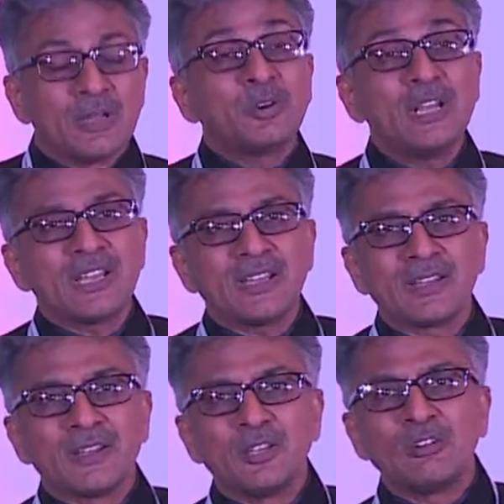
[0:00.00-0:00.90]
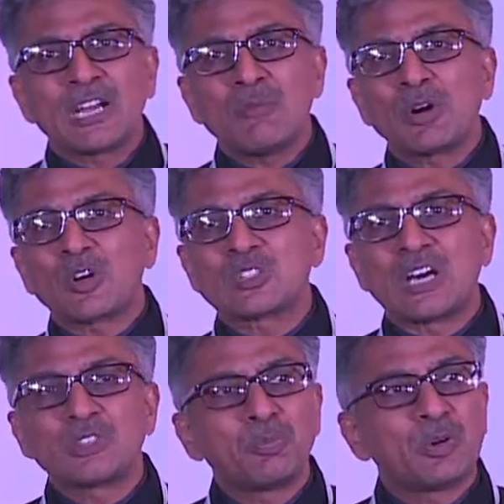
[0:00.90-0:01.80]
Today, you will come across
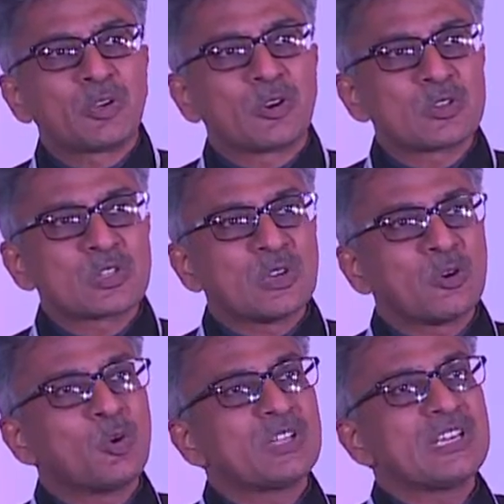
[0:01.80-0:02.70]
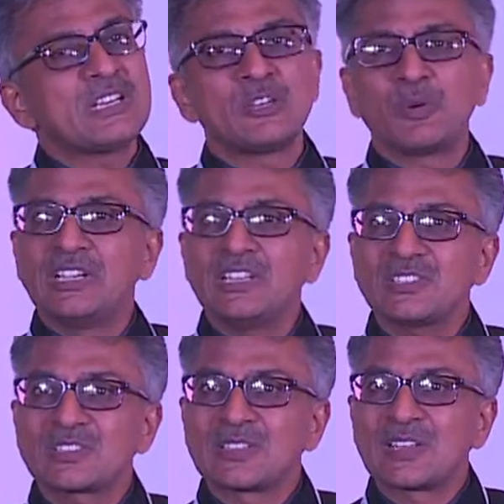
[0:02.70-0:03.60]
entrepreneurs who are there in
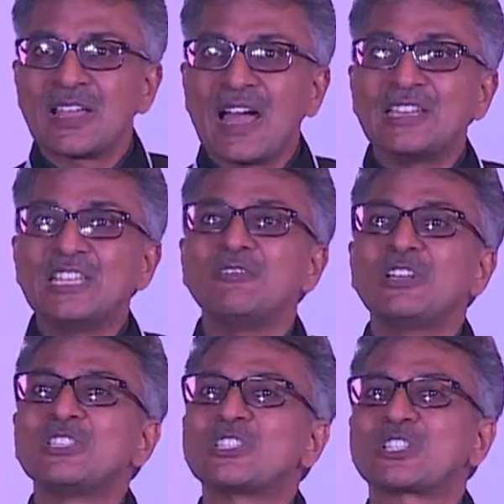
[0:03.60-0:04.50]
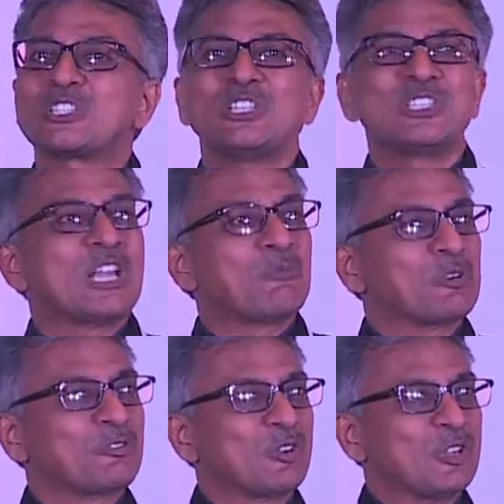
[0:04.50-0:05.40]
20s and even in 60s in our
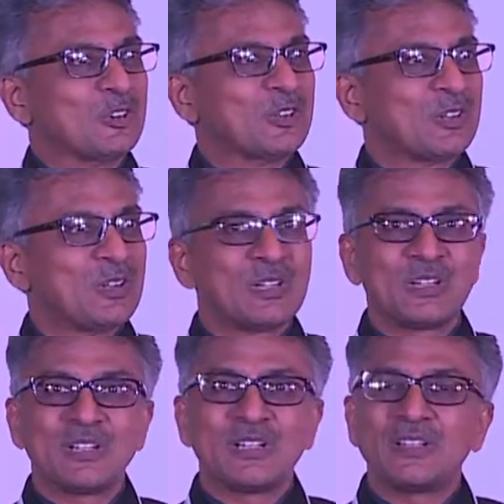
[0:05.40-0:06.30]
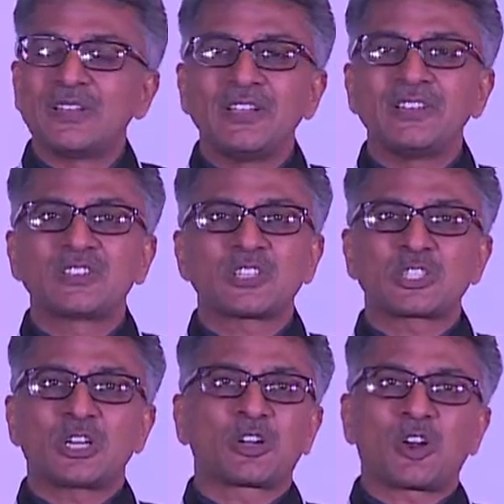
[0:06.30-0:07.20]
portfolio. It is such
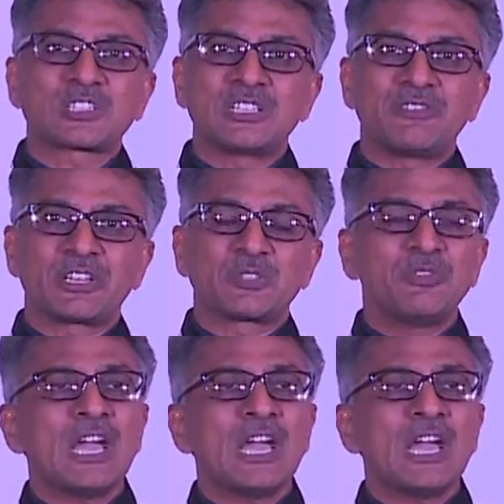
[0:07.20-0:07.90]
a cross leverage. We